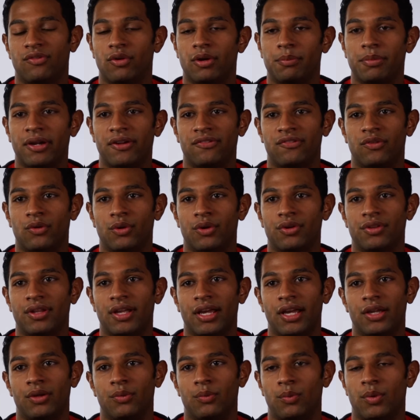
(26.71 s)
4x4
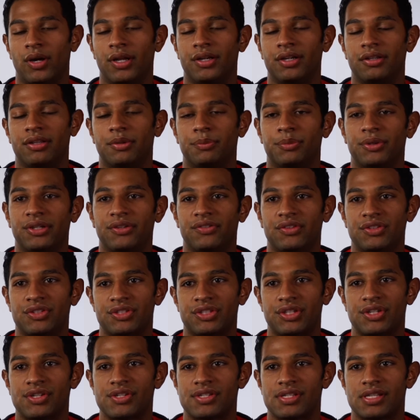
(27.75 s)
that had won in the previous
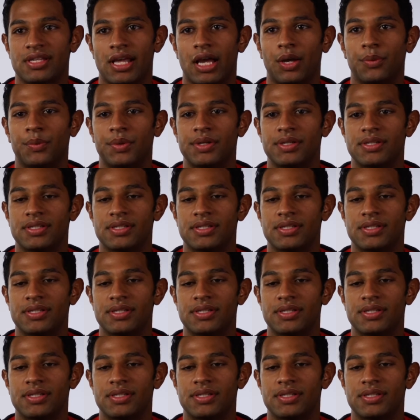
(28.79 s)
years, and that